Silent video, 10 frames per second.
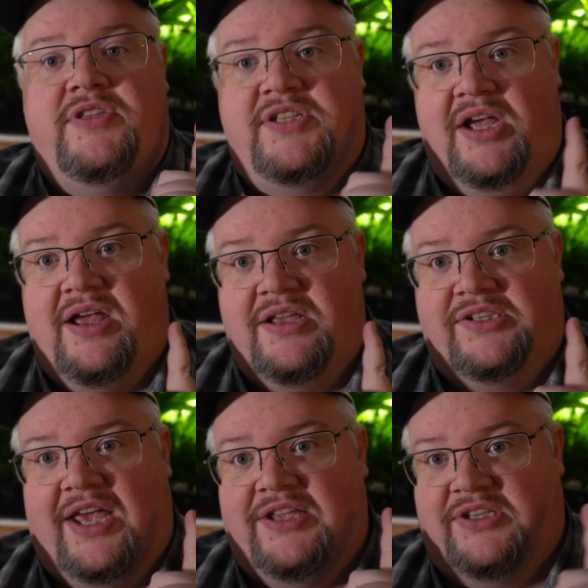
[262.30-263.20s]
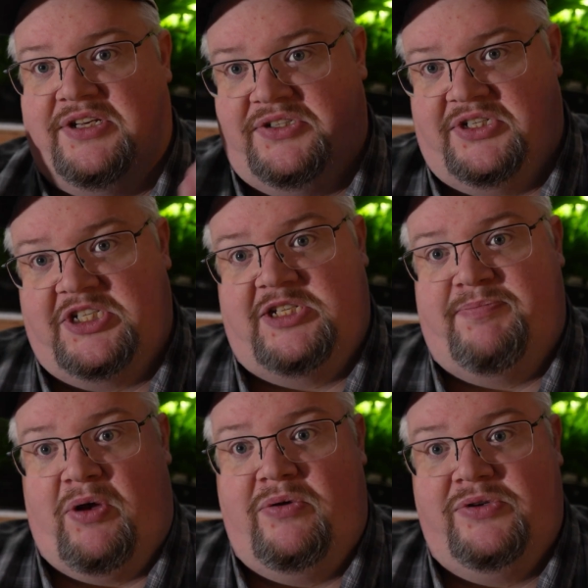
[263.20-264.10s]
does, as it is
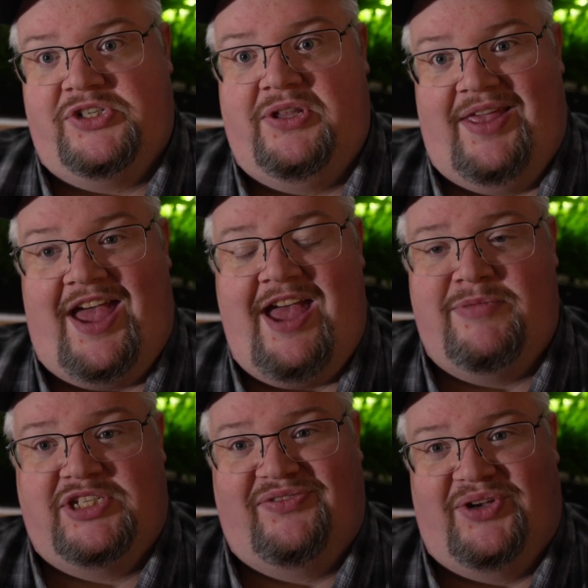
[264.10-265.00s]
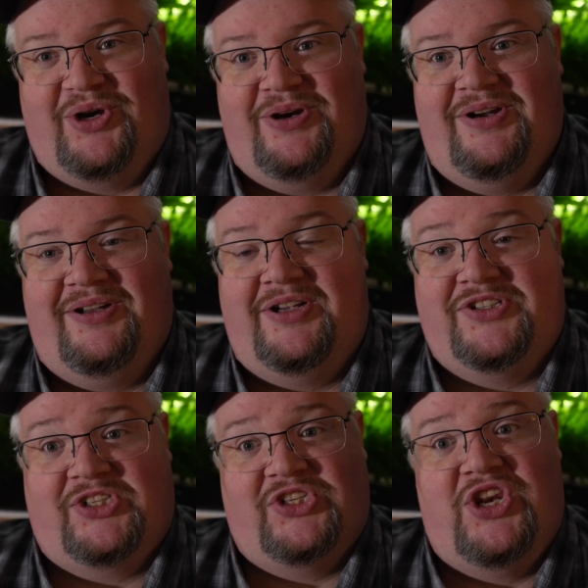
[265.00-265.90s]
exposed to the atmosphere,
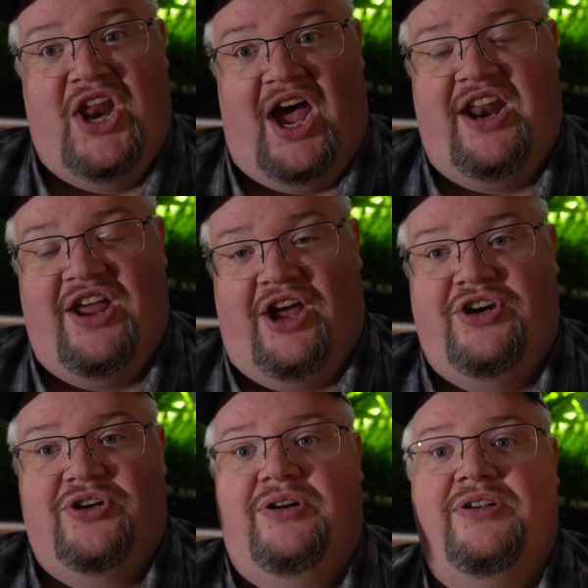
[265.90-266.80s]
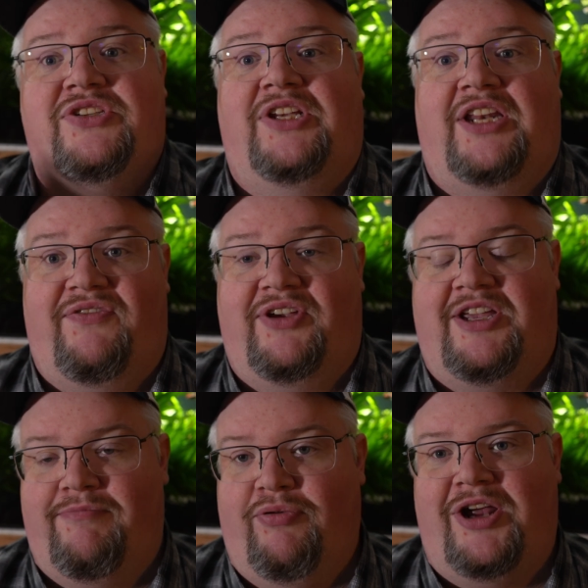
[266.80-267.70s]
because it's not under
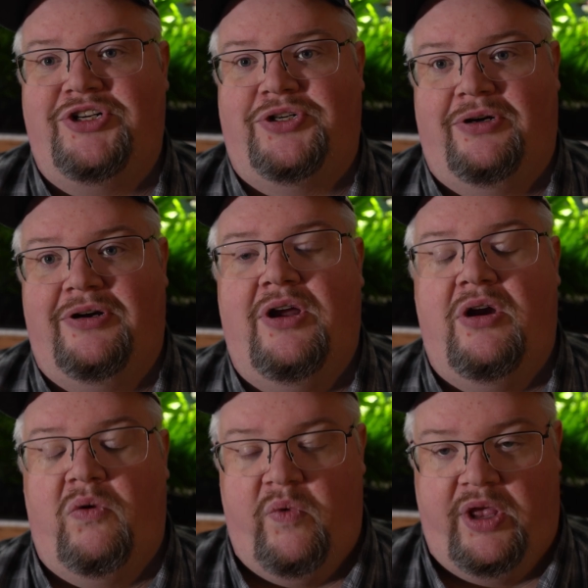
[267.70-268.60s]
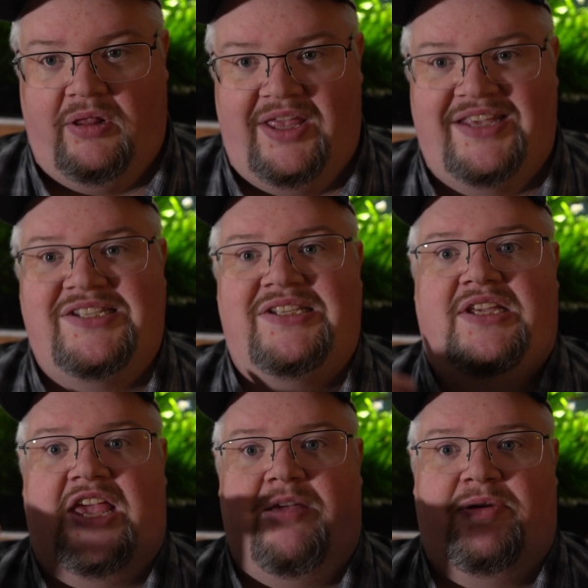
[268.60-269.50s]
significant pressure, will
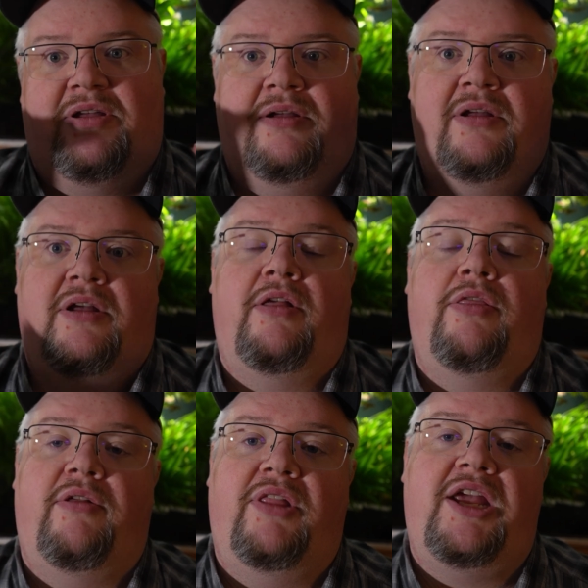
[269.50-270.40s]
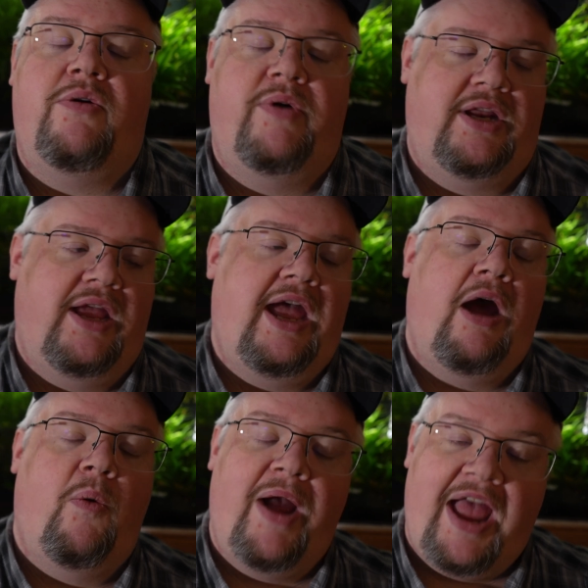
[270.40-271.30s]
escape the liquid.
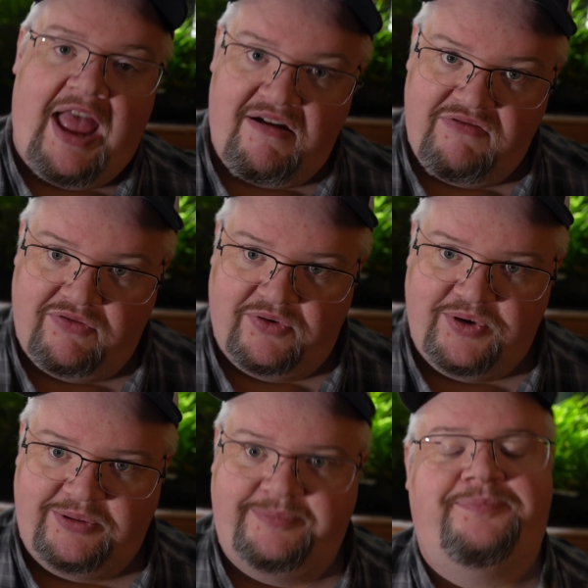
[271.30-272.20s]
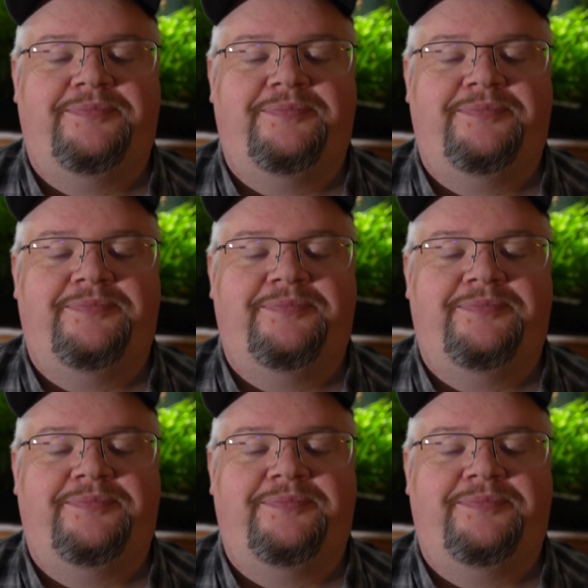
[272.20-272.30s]
However,